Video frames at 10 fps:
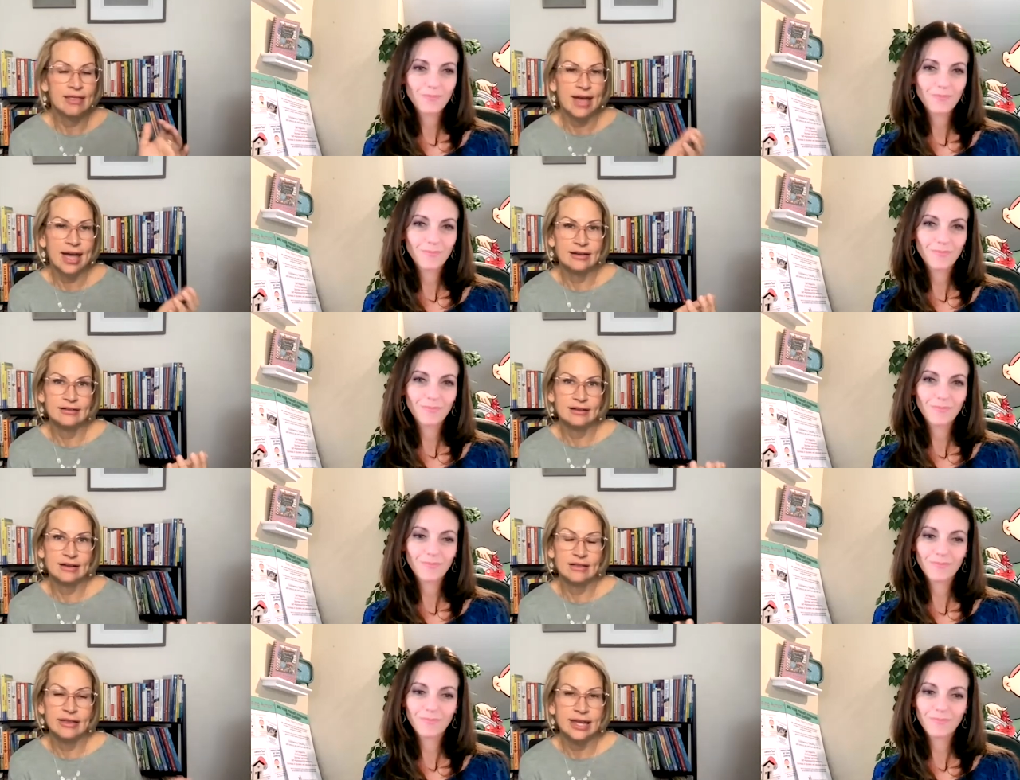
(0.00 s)
Speaker 1: that
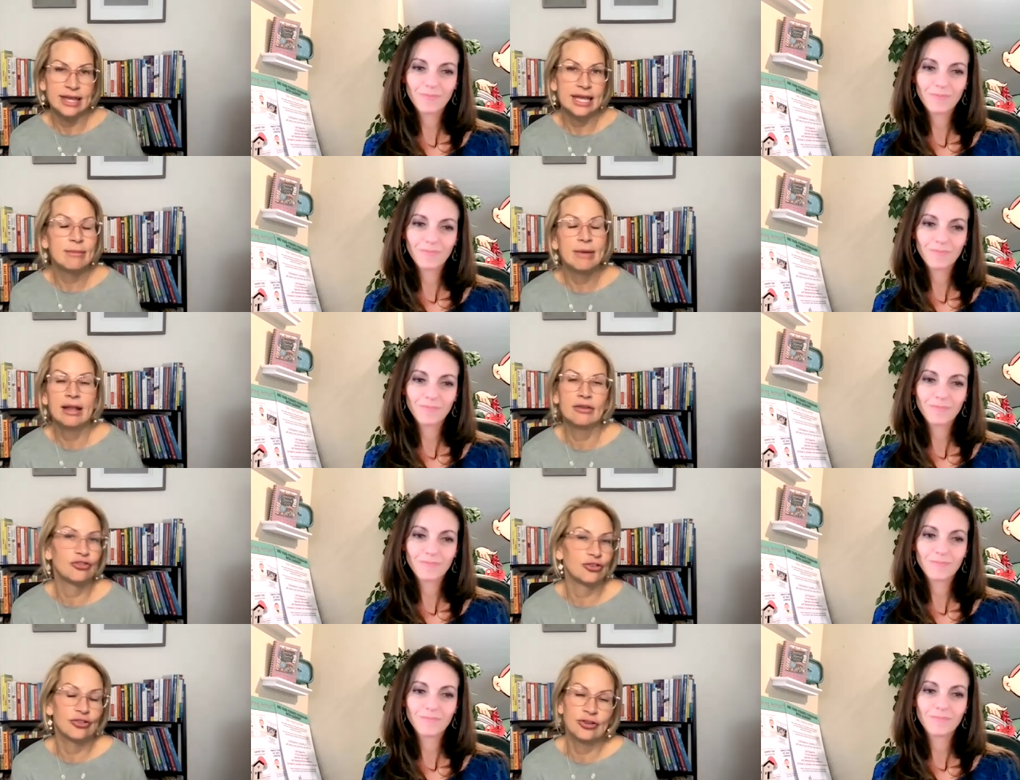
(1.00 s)
the email is
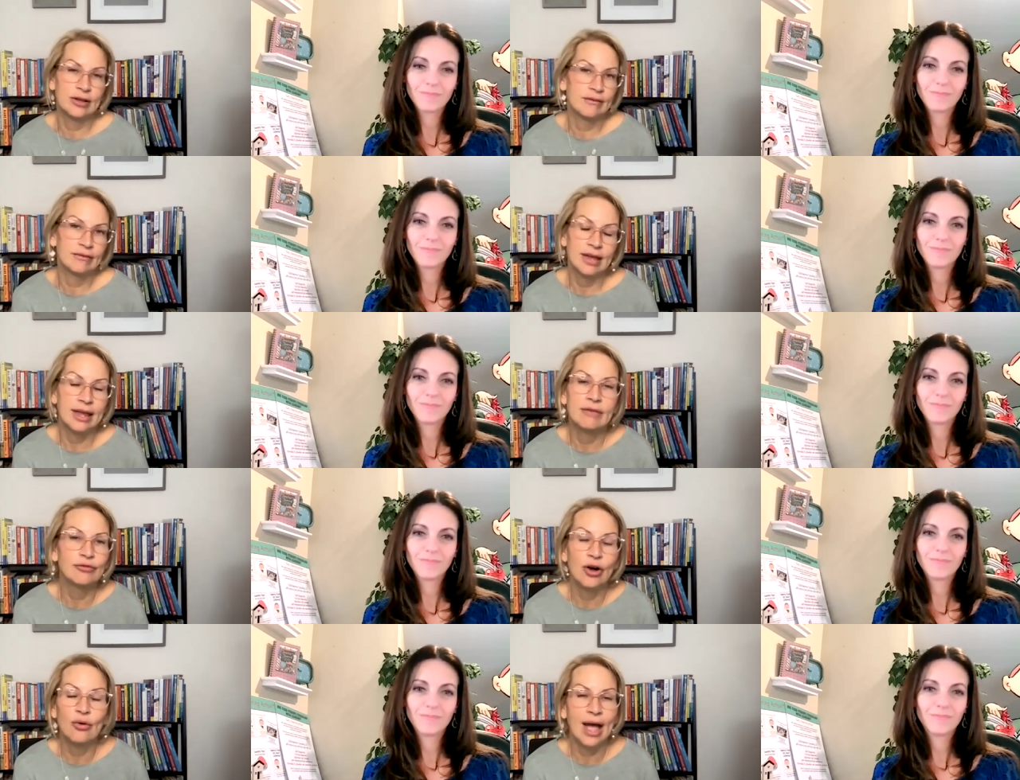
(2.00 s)
just
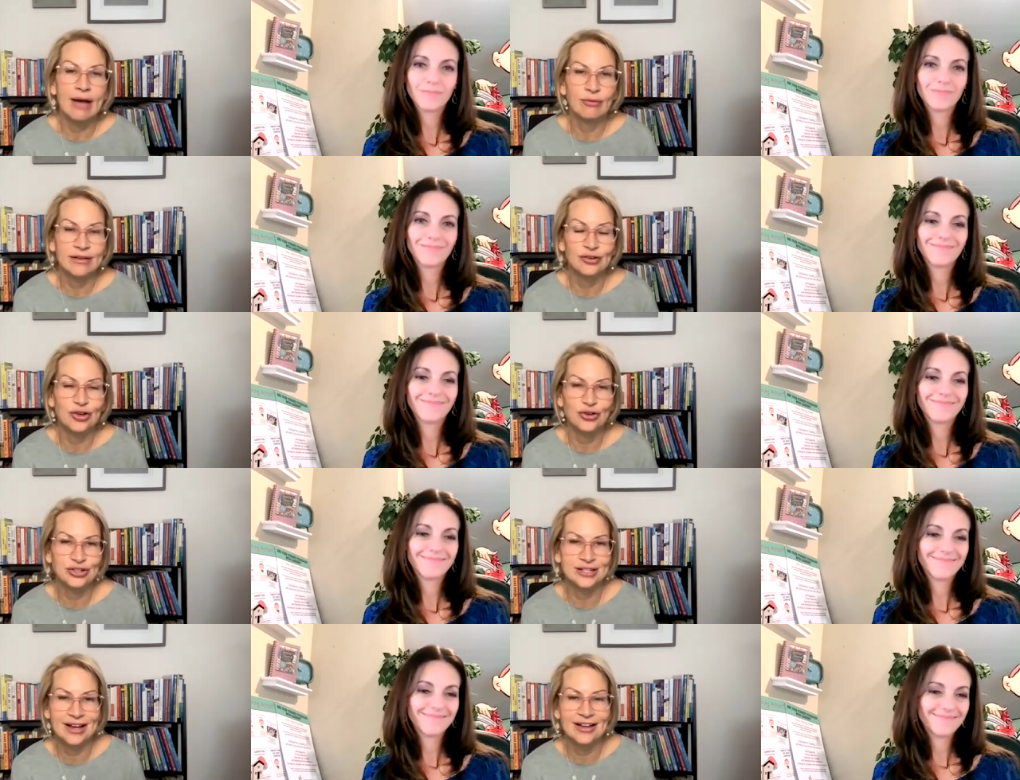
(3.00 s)
info at
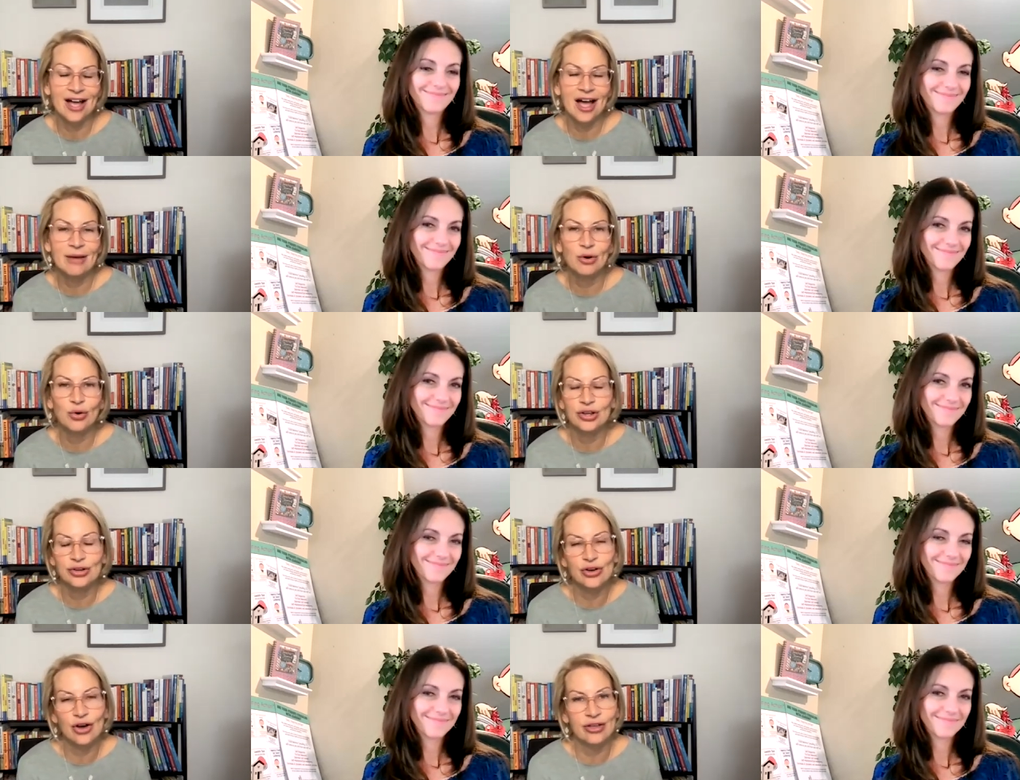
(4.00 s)
russellcoaching.com or you
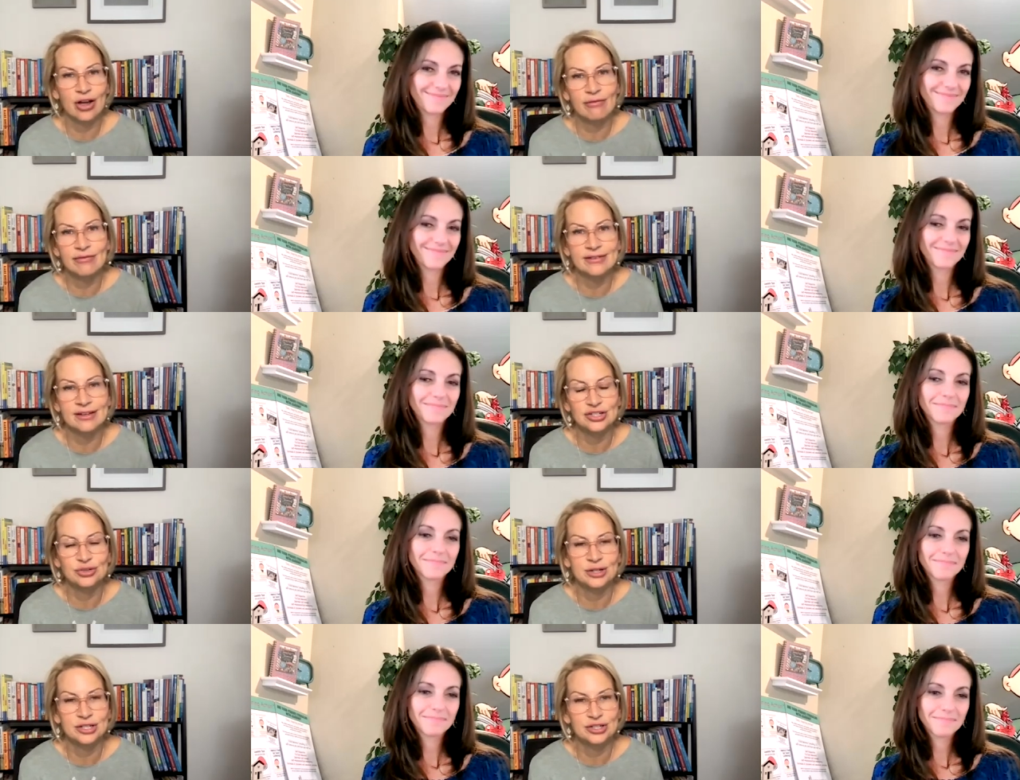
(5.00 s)
can call the office at
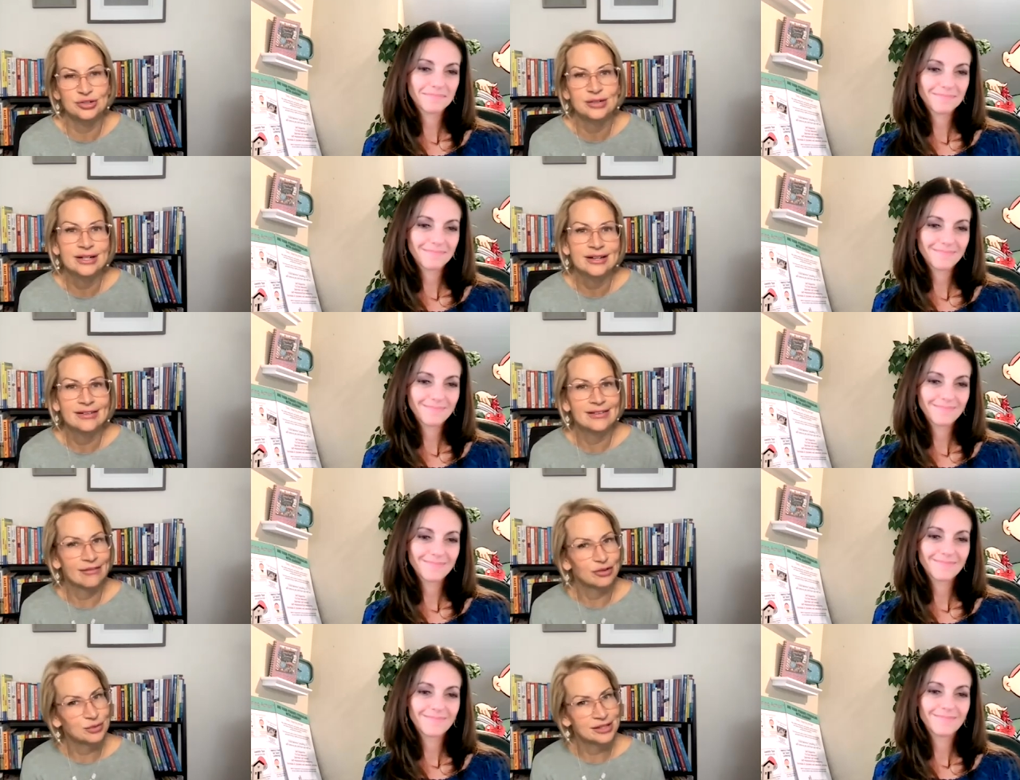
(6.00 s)
212
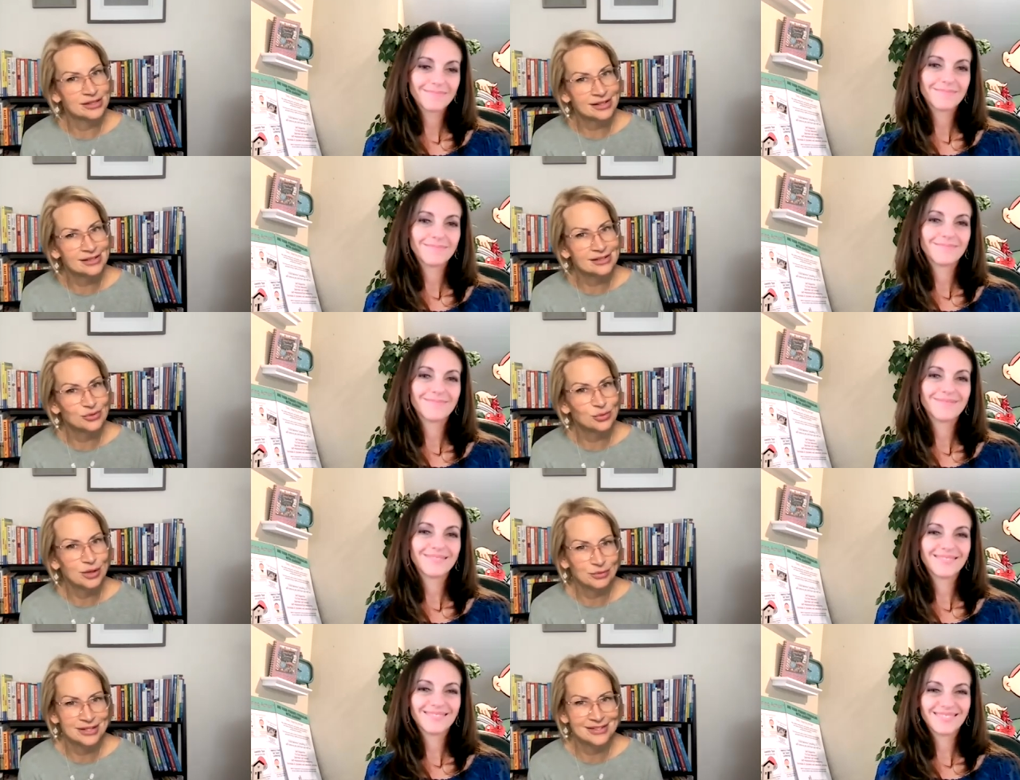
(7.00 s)
716
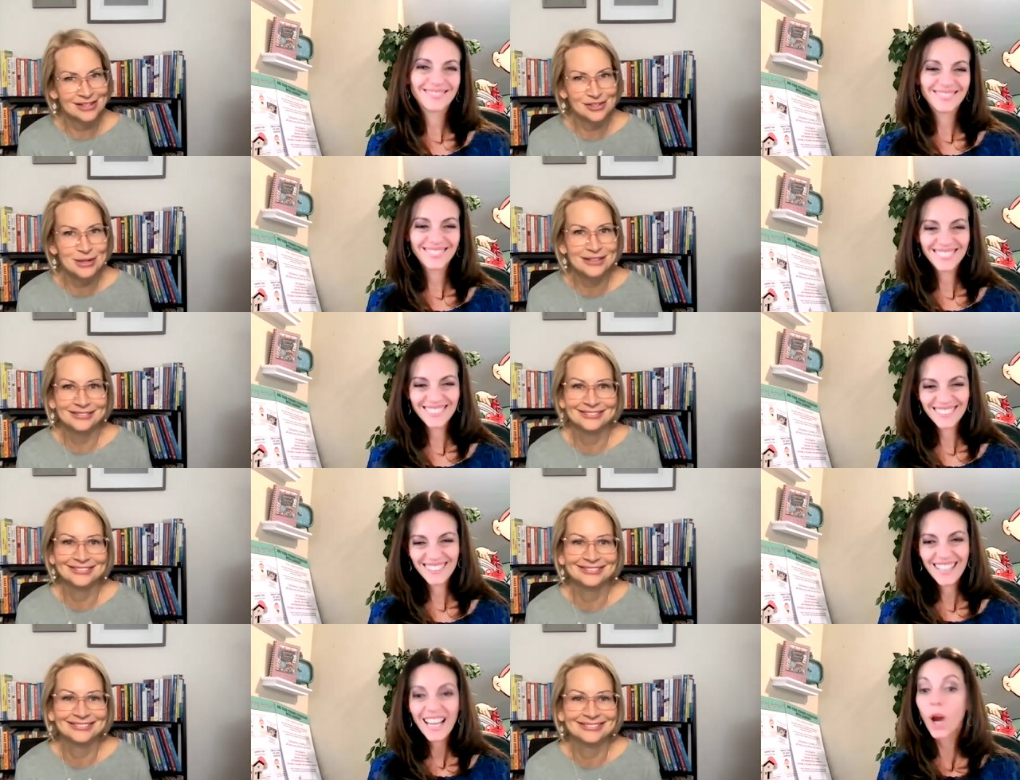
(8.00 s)
1161.
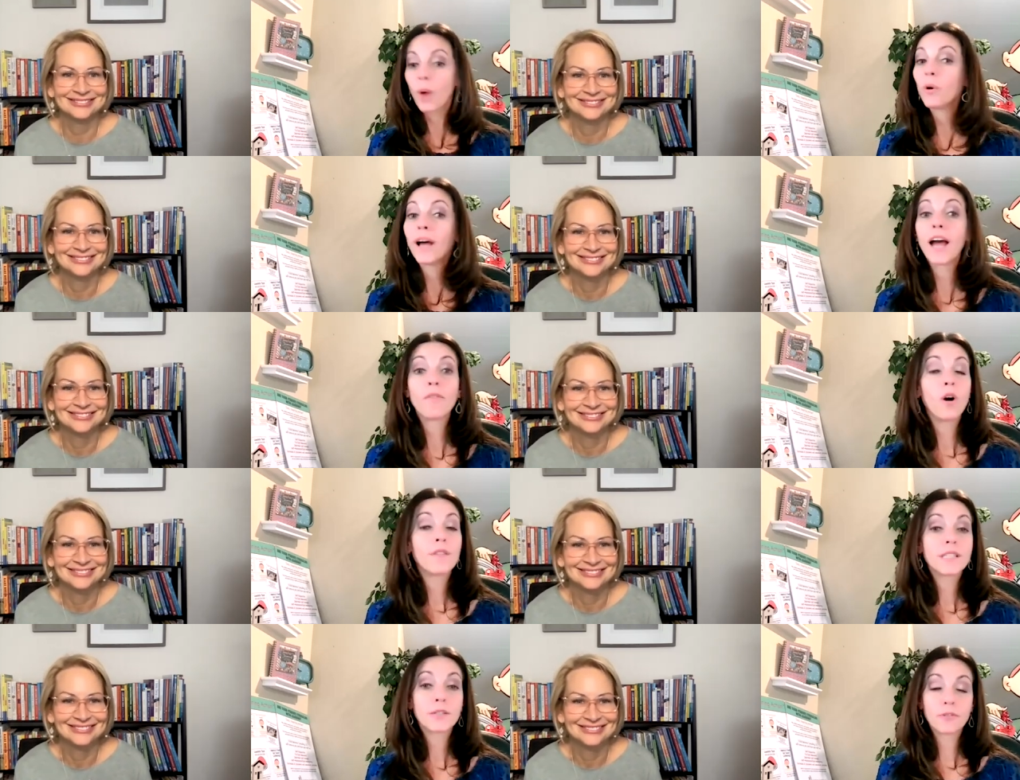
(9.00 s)
And we'll have all
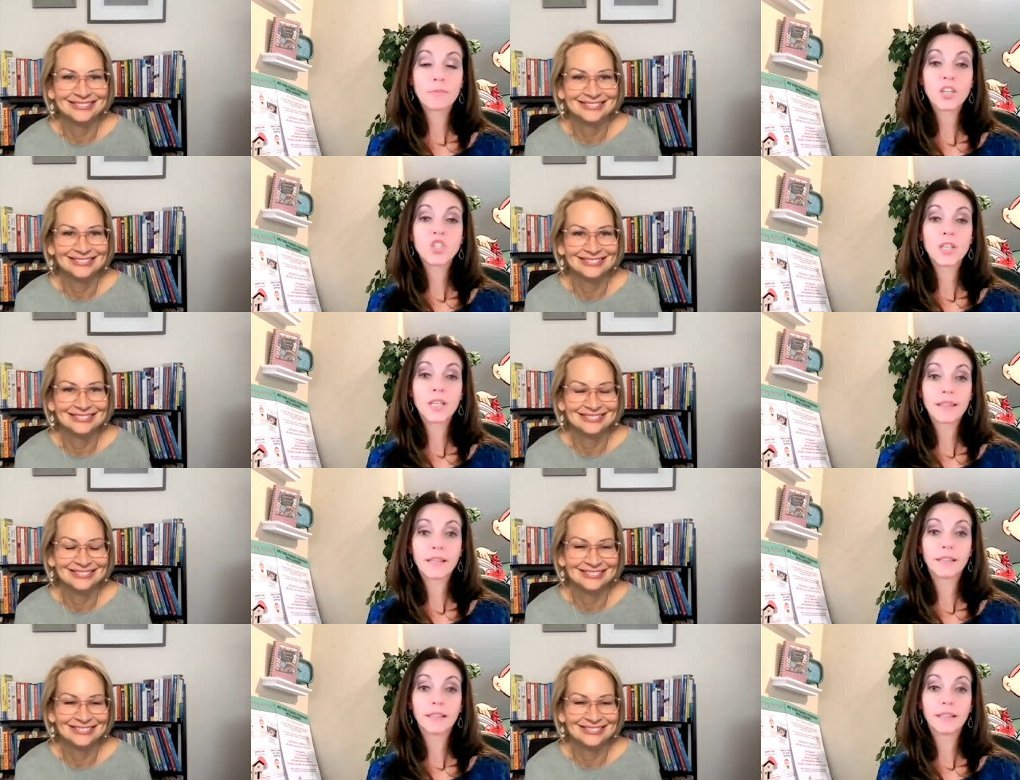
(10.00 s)
this
Speaker 2: information and the